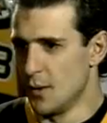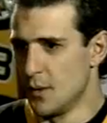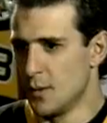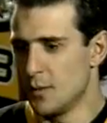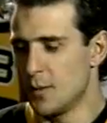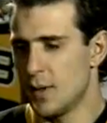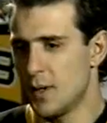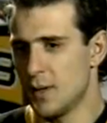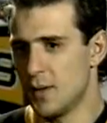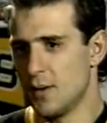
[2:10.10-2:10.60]

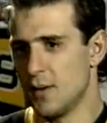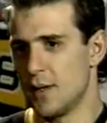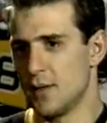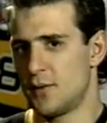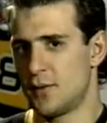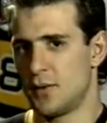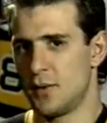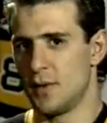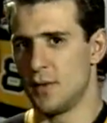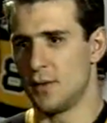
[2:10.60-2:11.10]
Well,
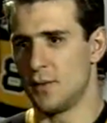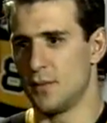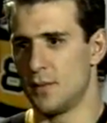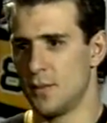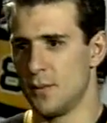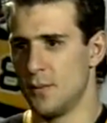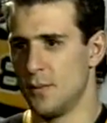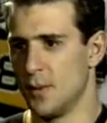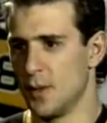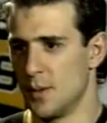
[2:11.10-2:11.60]
that's
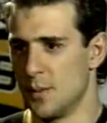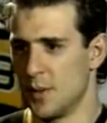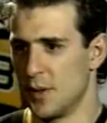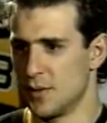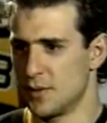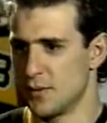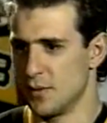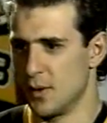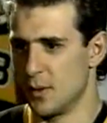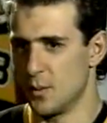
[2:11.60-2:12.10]
one of my
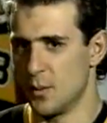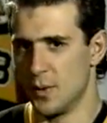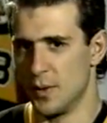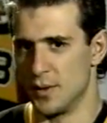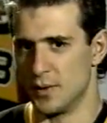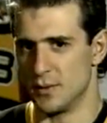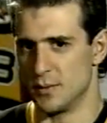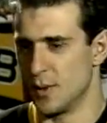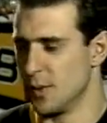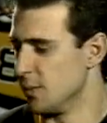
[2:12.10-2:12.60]
strong
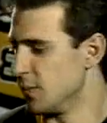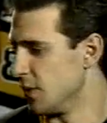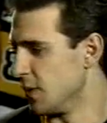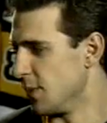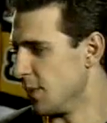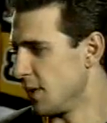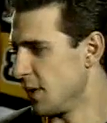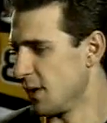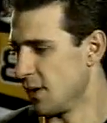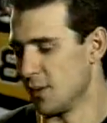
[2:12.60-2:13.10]
points, is my
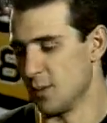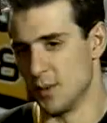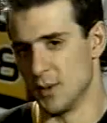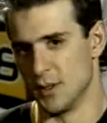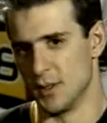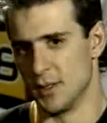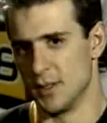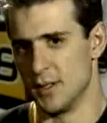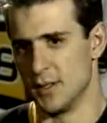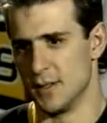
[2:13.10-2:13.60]
playmaking
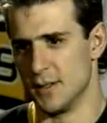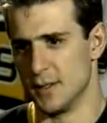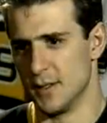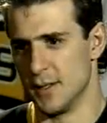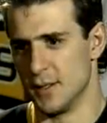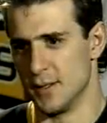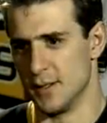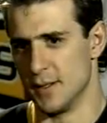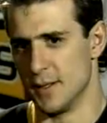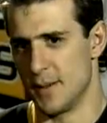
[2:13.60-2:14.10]
ability,
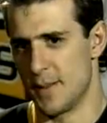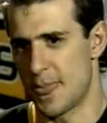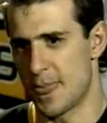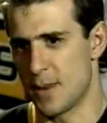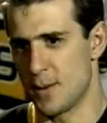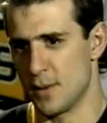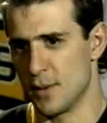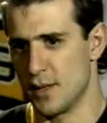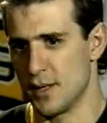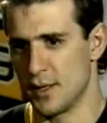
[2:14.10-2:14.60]
and
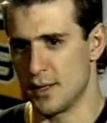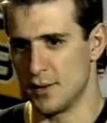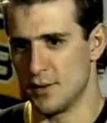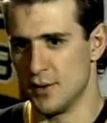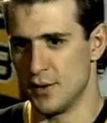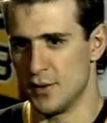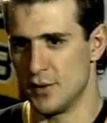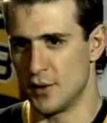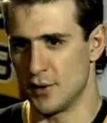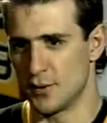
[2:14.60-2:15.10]
I think
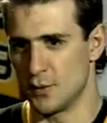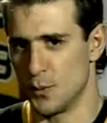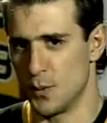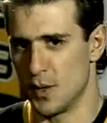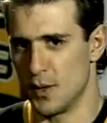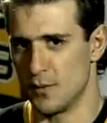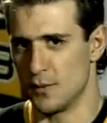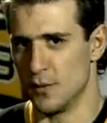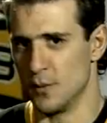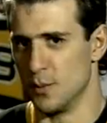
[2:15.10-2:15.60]
it takes a
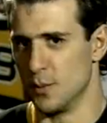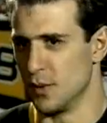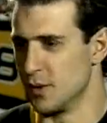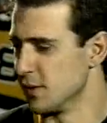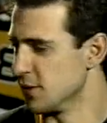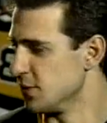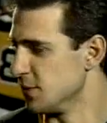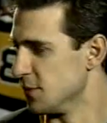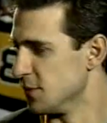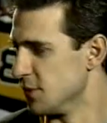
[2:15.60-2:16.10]
while for the
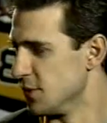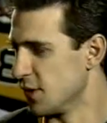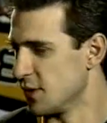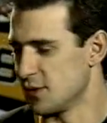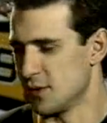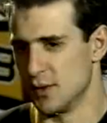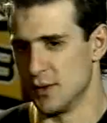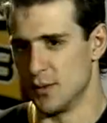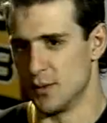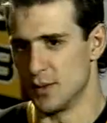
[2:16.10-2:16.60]
players to
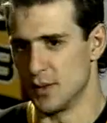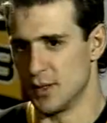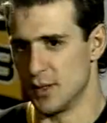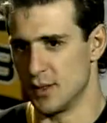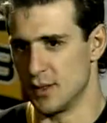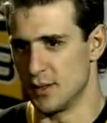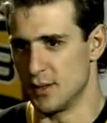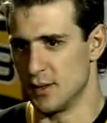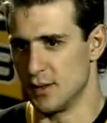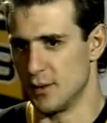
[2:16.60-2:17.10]
adjust and knowing
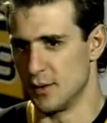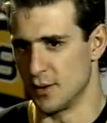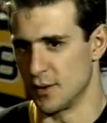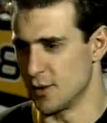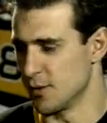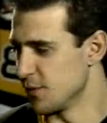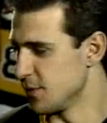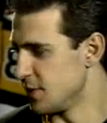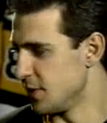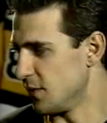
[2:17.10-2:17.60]
that they're going
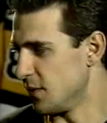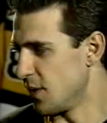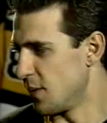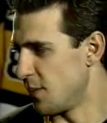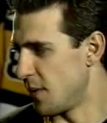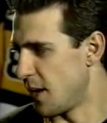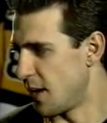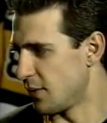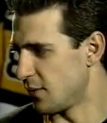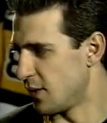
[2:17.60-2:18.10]
to receive that
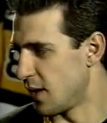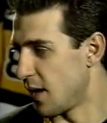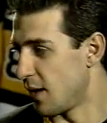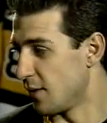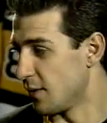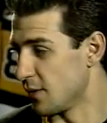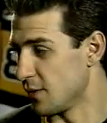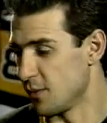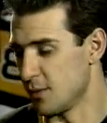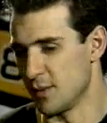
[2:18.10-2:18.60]
pass and how
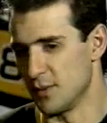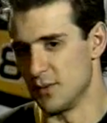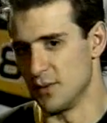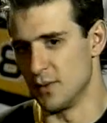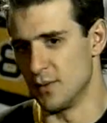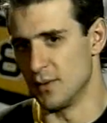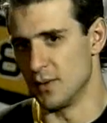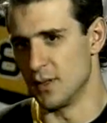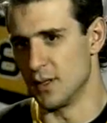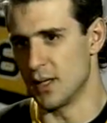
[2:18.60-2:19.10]
they're going to
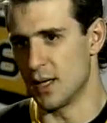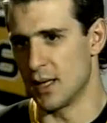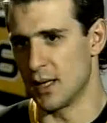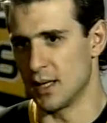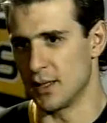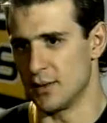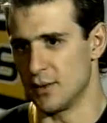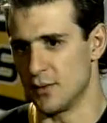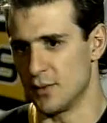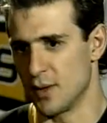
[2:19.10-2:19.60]
receive it. And I
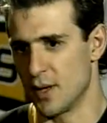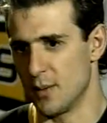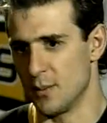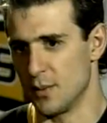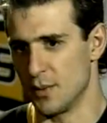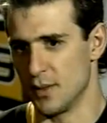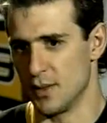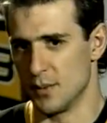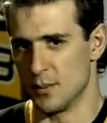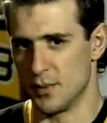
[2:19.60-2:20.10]
like to try and
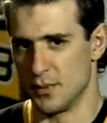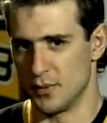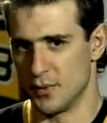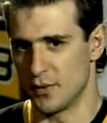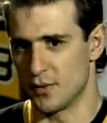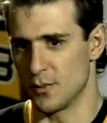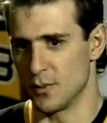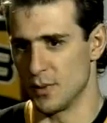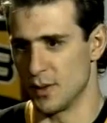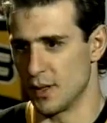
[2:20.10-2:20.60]
put it in a
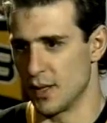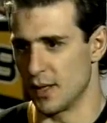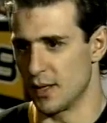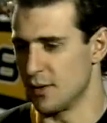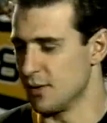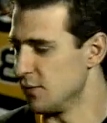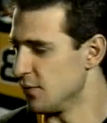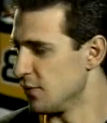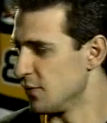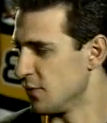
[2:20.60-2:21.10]
position where the guy
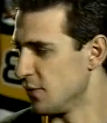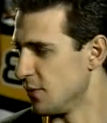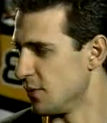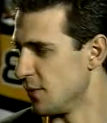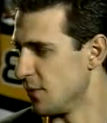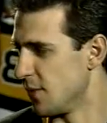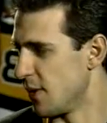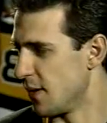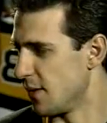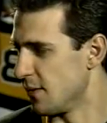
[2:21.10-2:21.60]
can just shoot
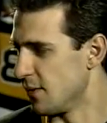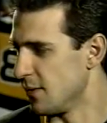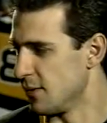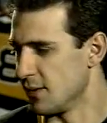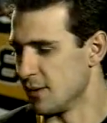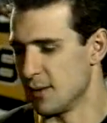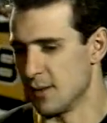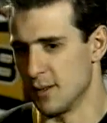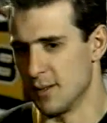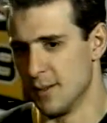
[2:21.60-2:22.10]
it rather
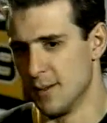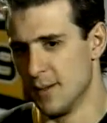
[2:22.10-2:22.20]
than